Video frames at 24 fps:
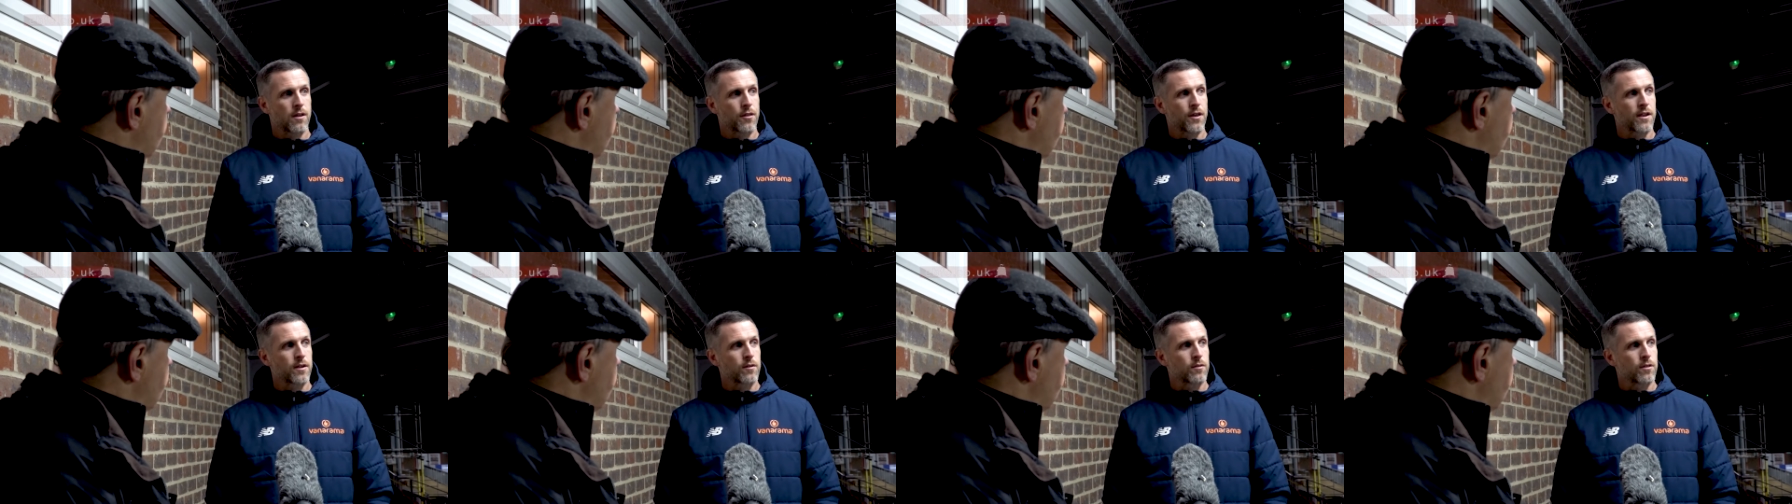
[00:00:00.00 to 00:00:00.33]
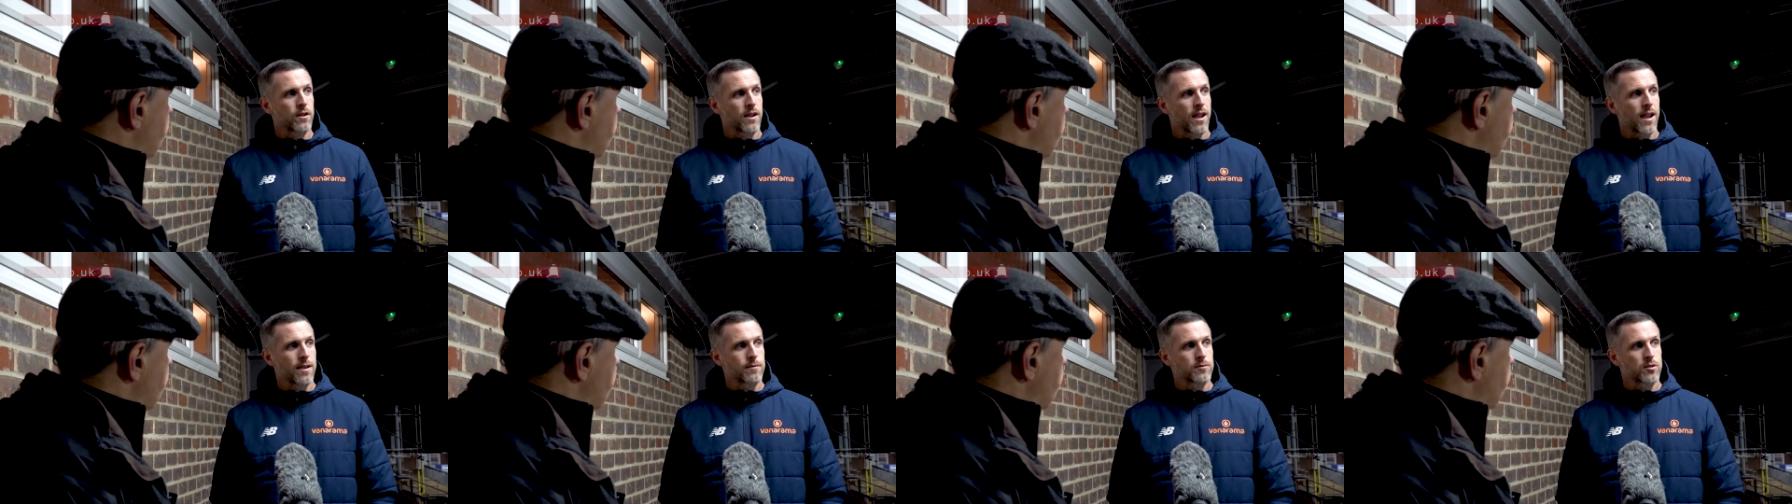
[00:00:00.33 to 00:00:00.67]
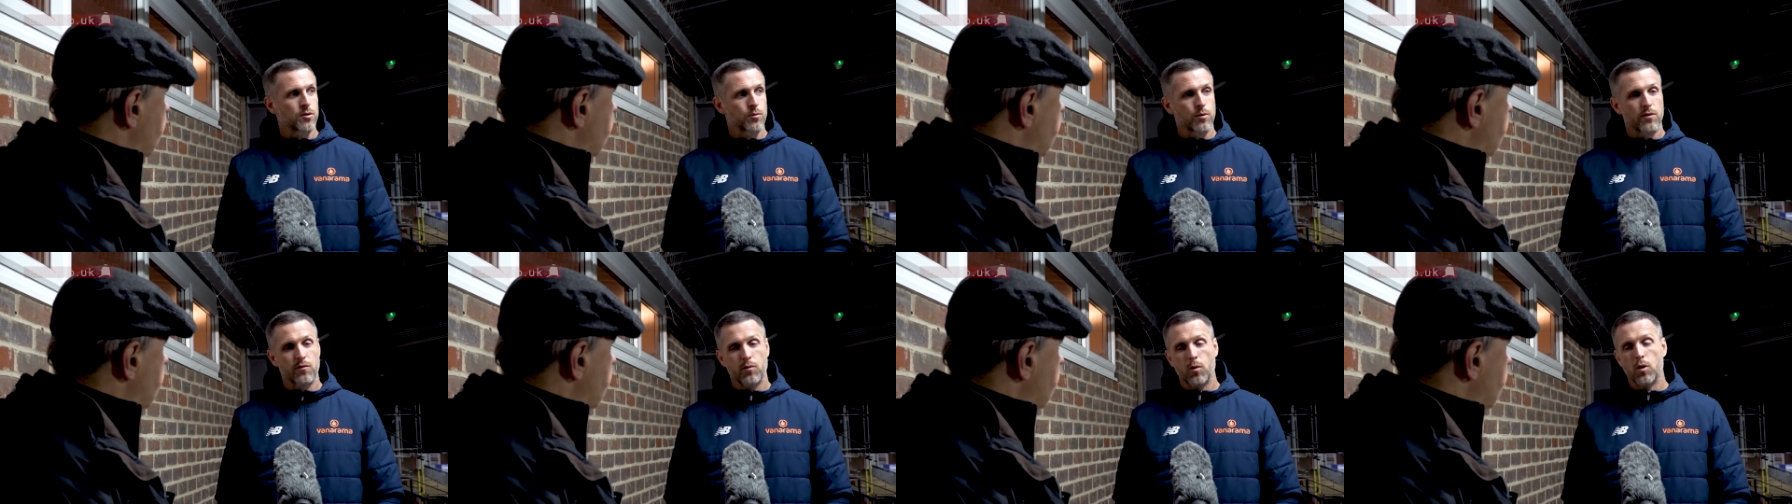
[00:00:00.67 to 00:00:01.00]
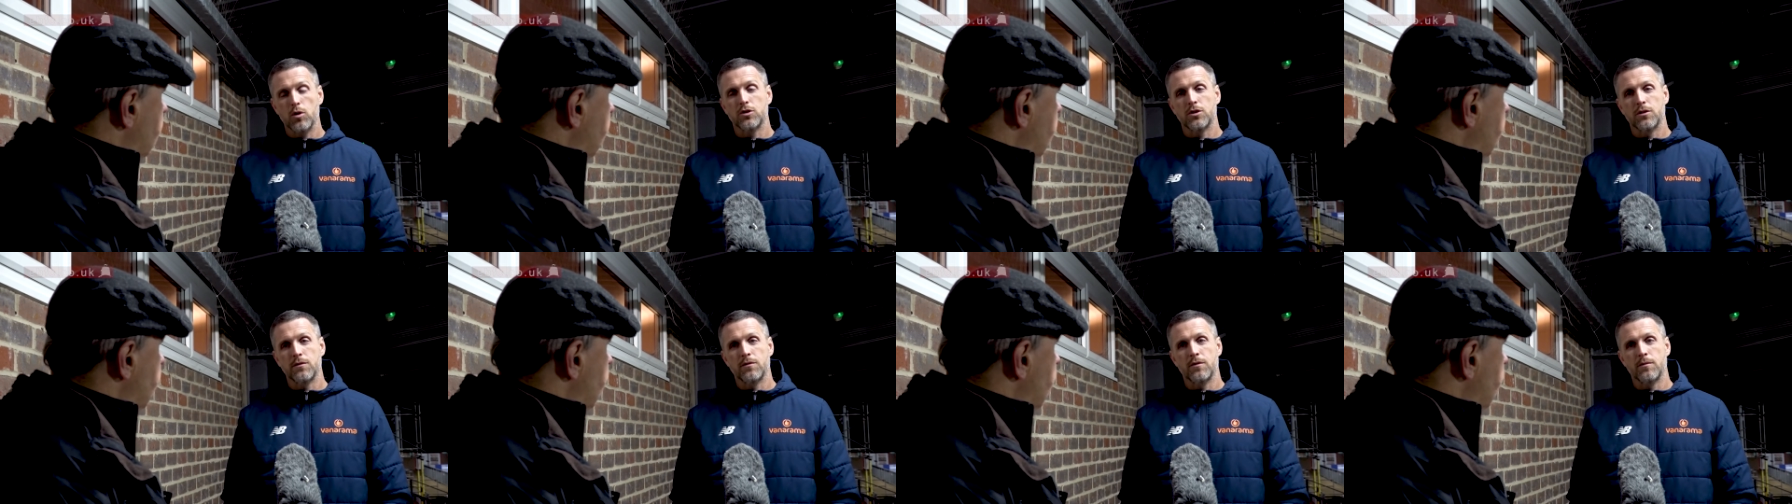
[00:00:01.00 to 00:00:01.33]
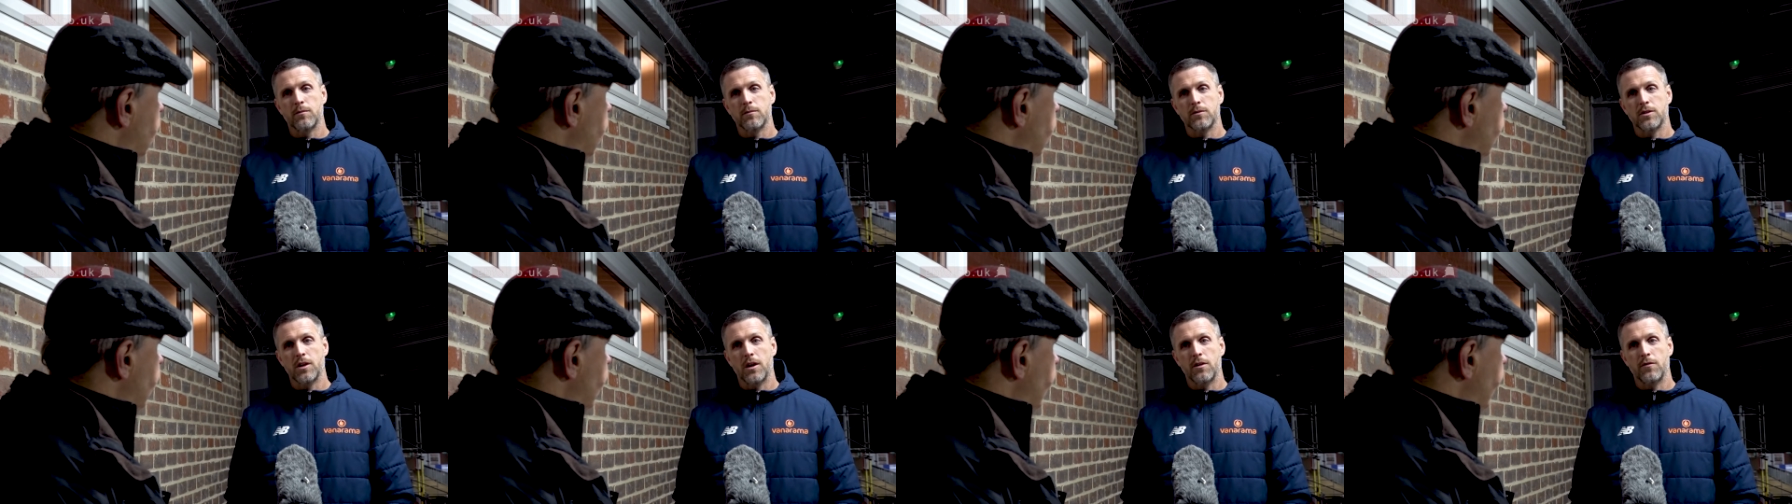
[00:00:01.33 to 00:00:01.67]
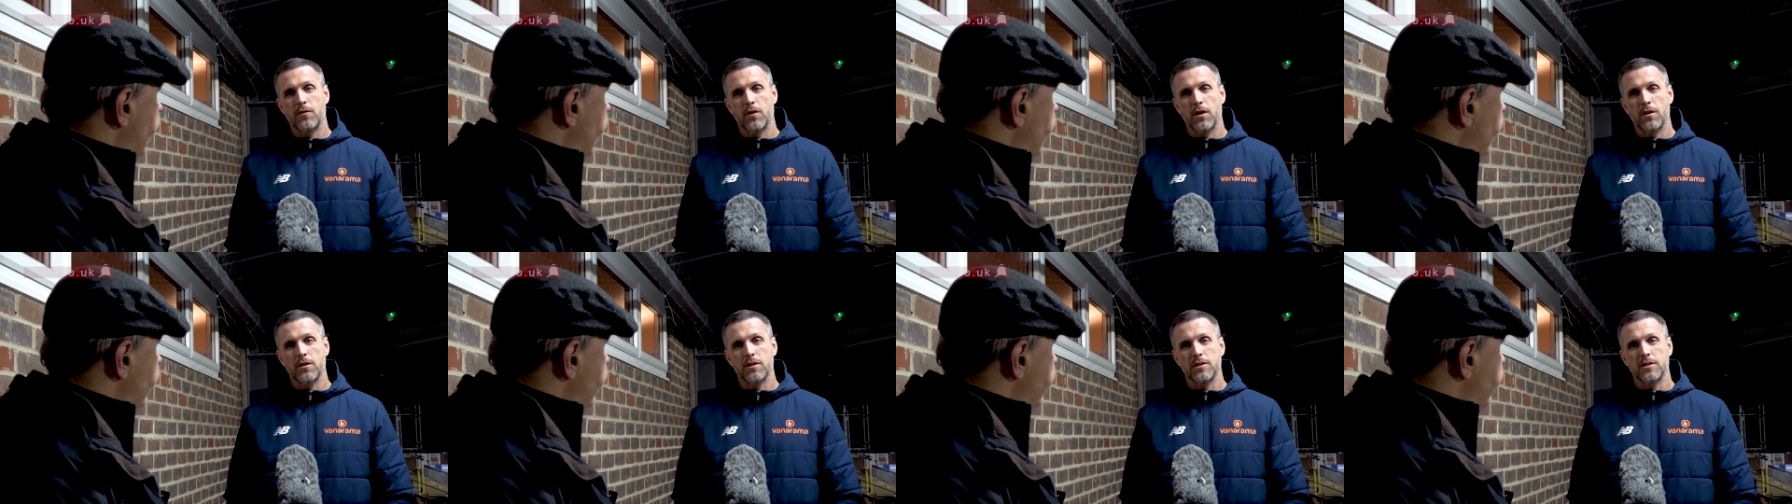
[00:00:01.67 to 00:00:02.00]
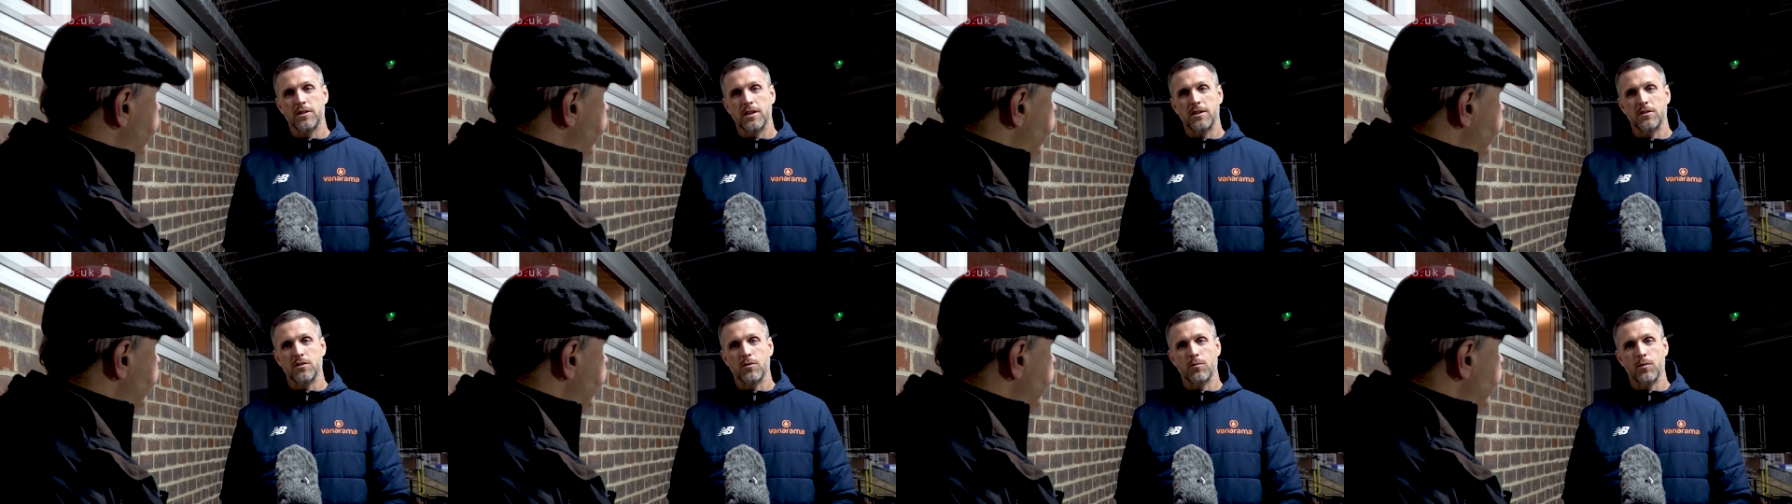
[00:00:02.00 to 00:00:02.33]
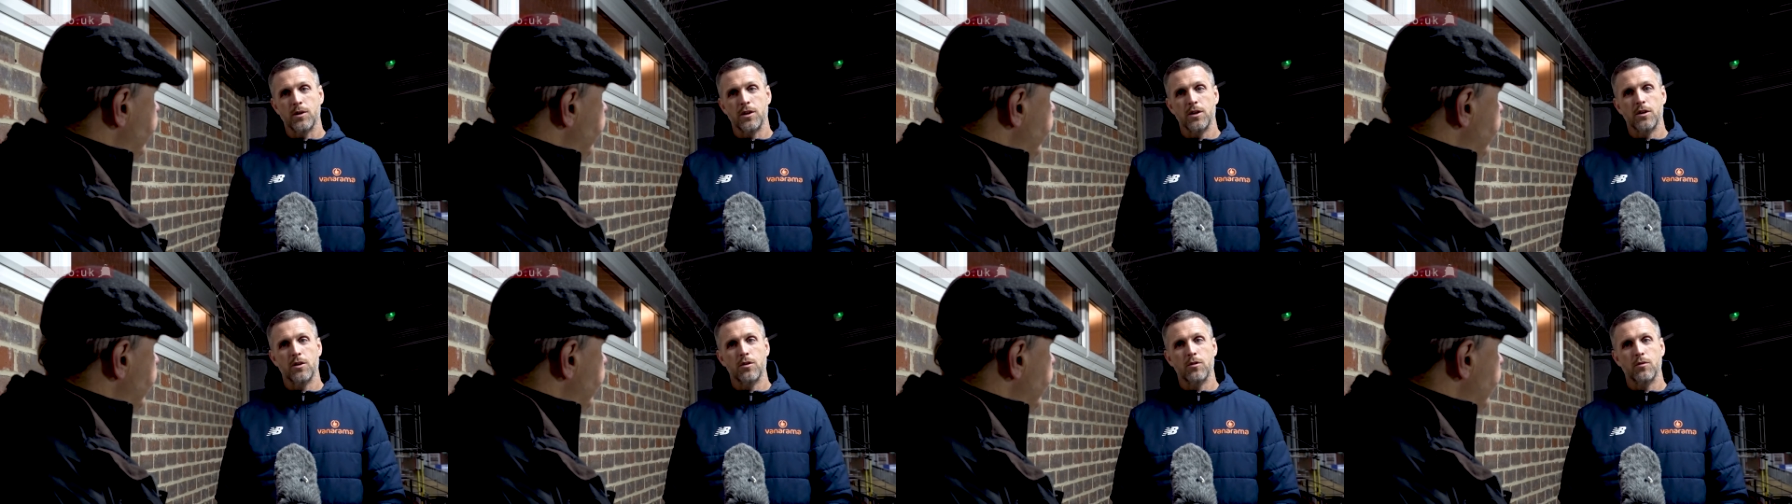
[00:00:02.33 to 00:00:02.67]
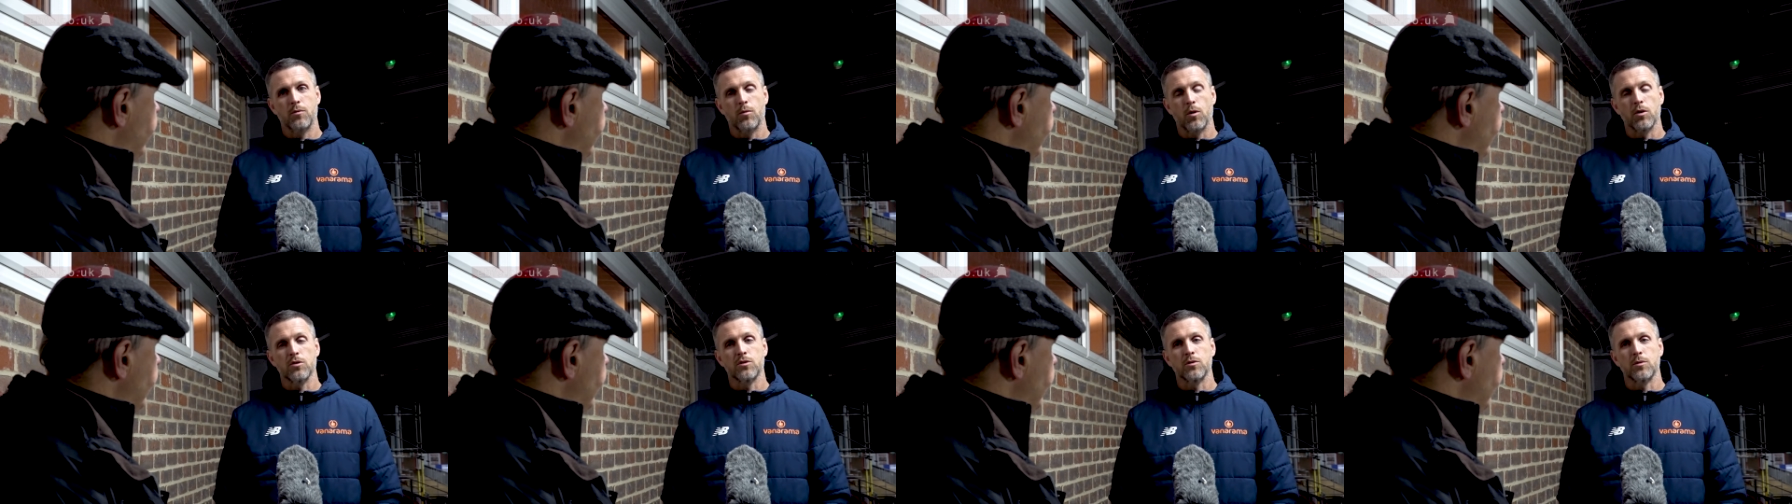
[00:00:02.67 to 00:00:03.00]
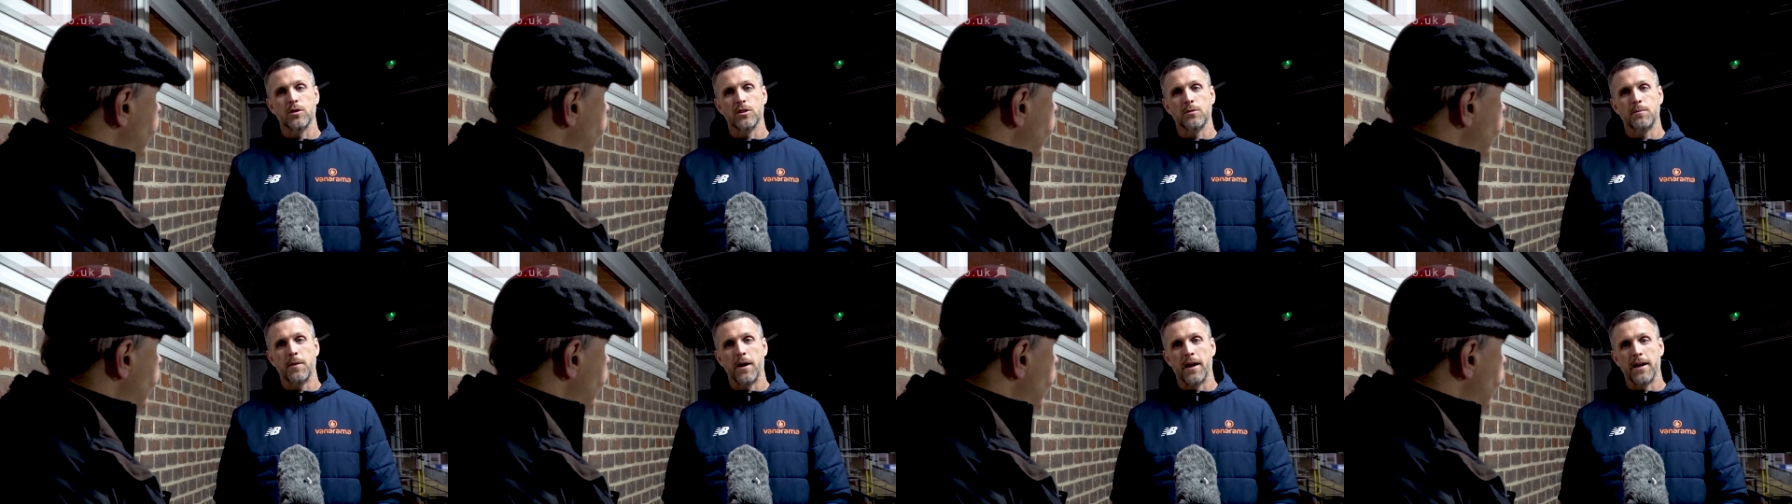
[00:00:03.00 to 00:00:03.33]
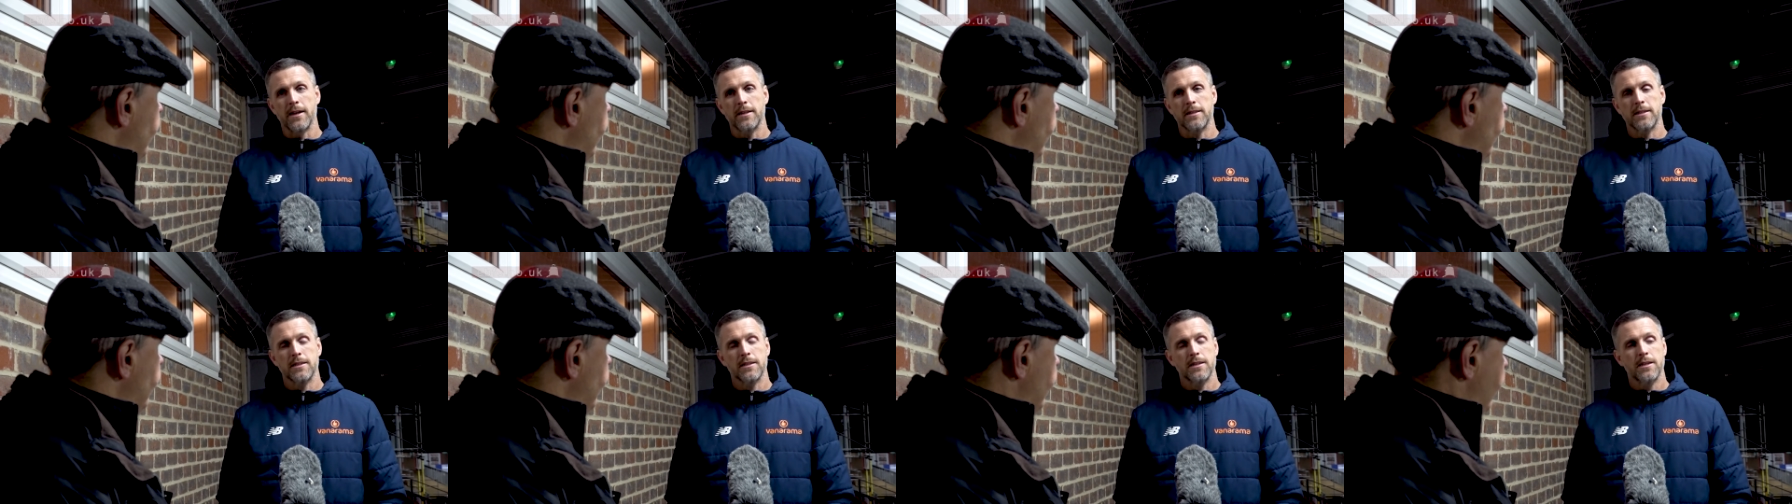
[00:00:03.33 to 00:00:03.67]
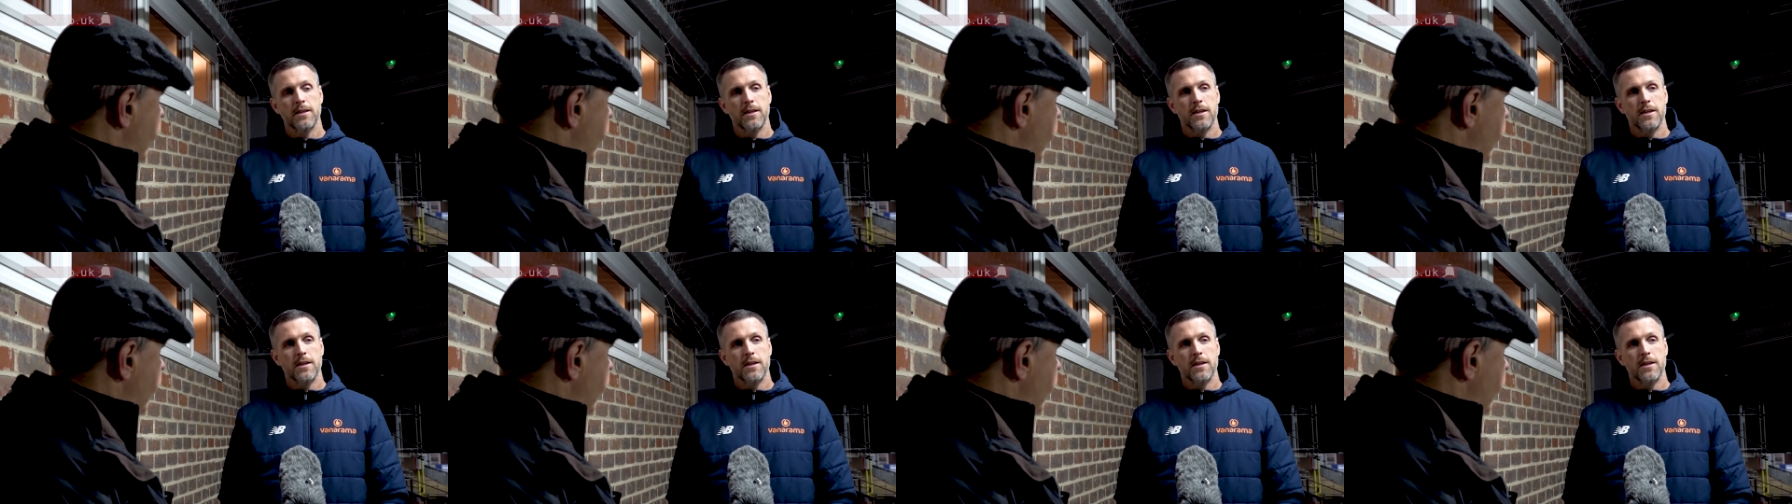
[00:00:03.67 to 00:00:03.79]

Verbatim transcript: think the games that we've watched of them so far this season, we knew what to expect.